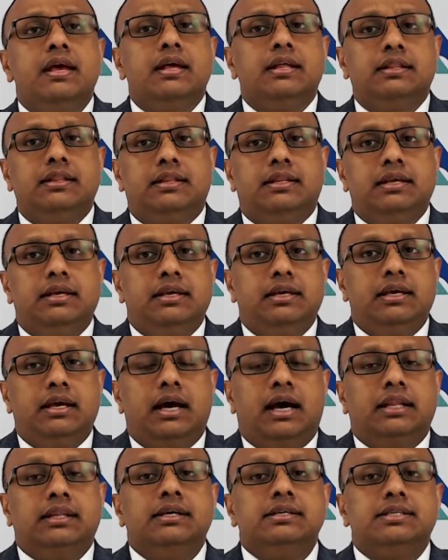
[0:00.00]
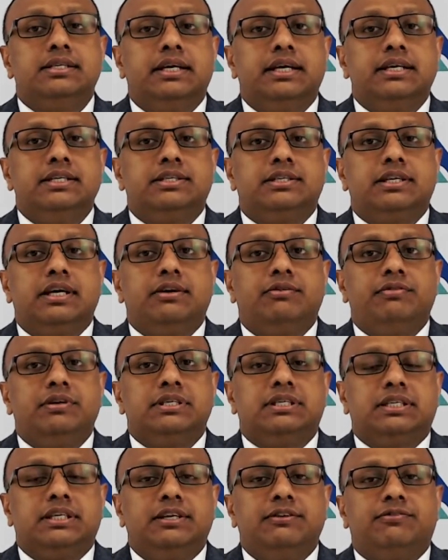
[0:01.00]
The other change that we
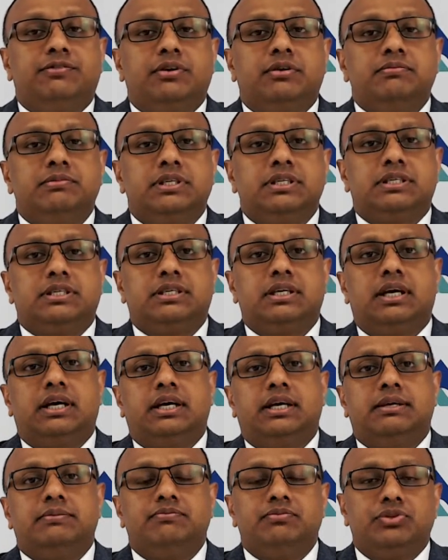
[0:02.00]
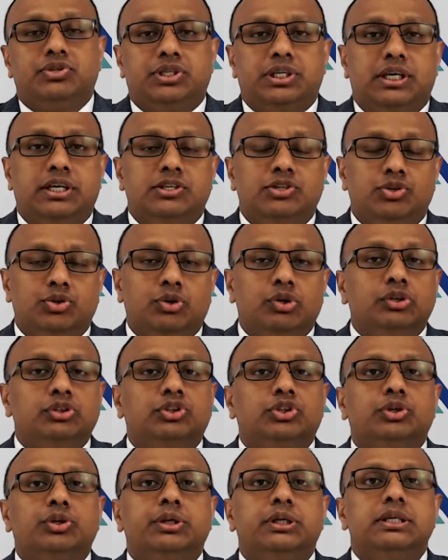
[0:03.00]
see from this change
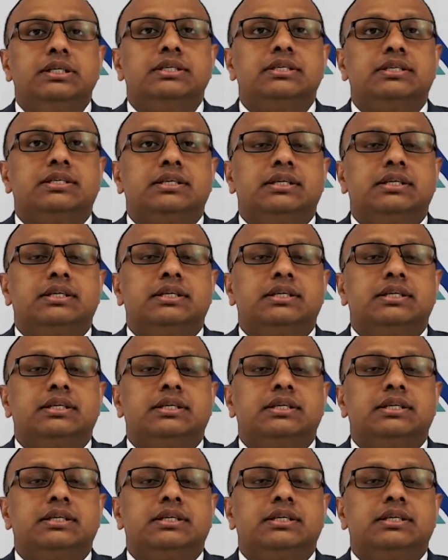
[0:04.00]
also is